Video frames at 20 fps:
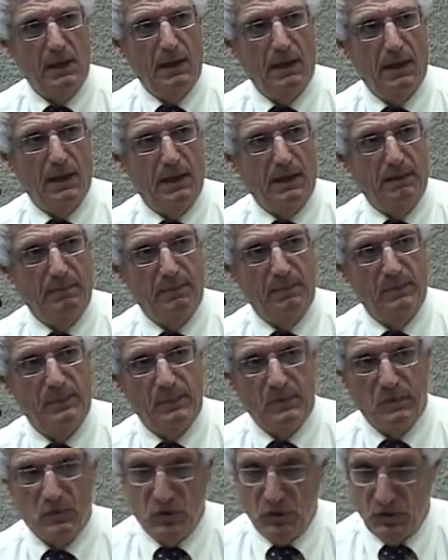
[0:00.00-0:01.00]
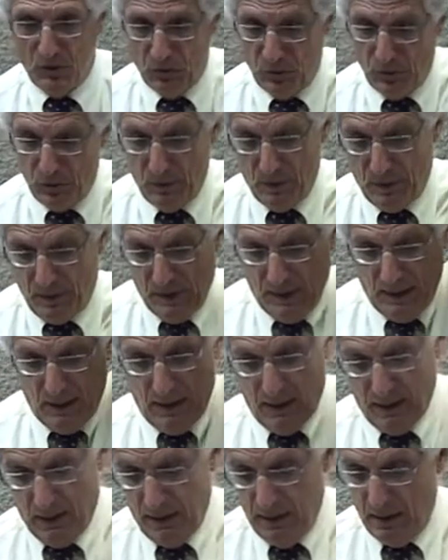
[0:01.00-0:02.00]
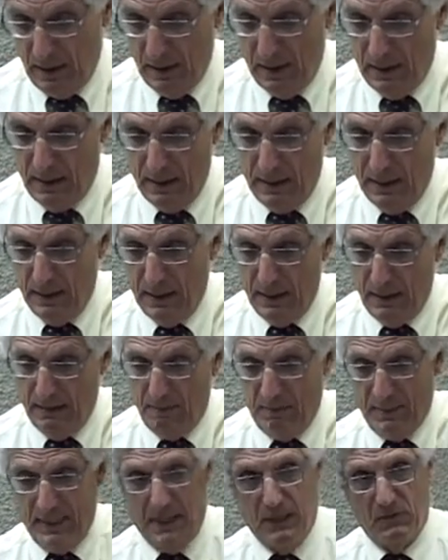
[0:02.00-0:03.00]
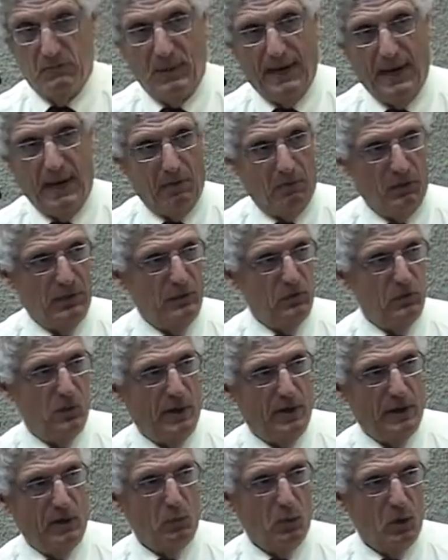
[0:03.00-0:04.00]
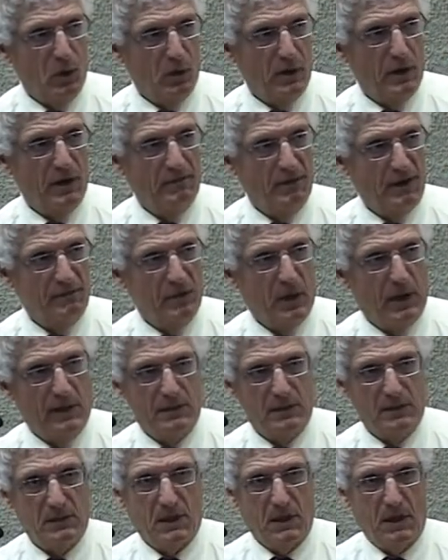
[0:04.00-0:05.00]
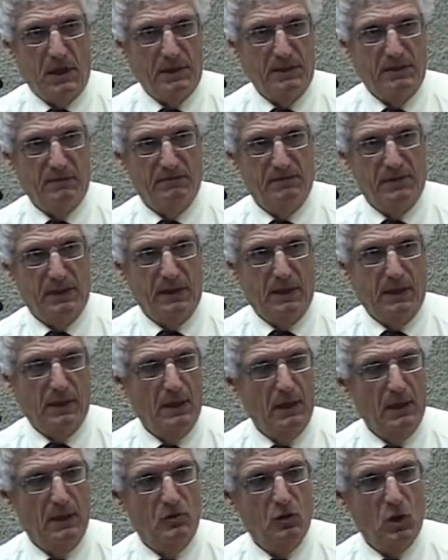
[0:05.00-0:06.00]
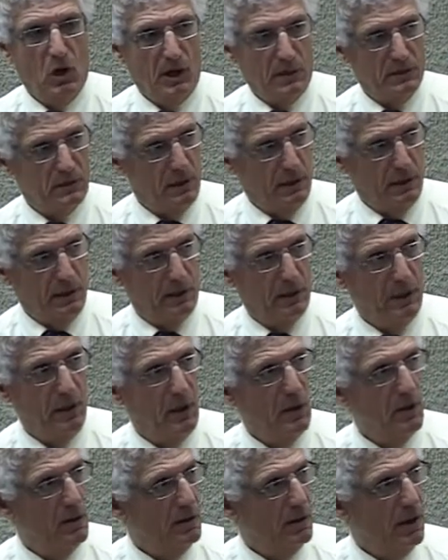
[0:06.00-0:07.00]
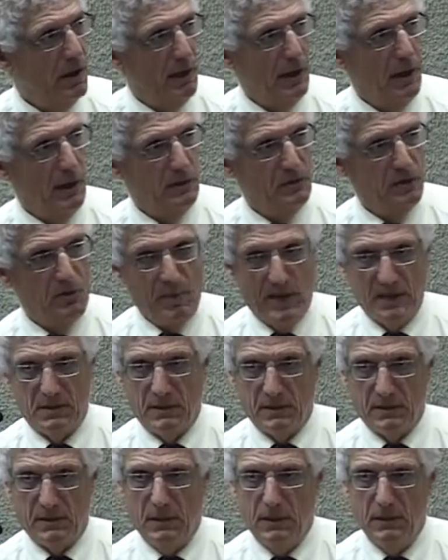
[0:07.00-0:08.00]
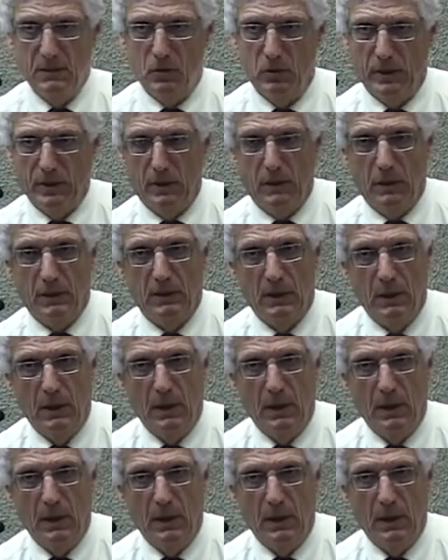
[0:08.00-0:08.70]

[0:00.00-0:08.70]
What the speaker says: because we can't really do any work if I've got this kind of toxic domestic scene going on.